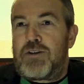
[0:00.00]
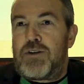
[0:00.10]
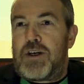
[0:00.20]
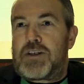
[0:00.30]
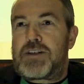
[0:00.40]

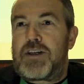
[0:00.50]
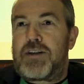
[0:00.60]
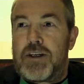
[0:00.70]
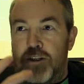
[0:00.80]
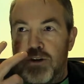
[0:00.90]
to the
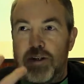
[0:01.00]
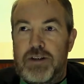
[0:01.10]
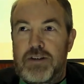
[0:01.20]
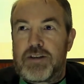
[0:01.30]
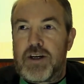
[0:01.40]
extent that you
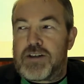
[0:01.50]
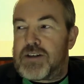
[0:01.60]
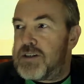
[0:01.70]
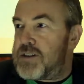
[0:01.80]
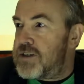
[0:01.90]
can
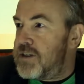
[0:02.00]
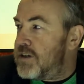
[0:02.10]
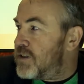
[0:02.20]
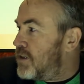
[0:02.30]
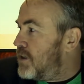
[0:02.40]
taste it, see it,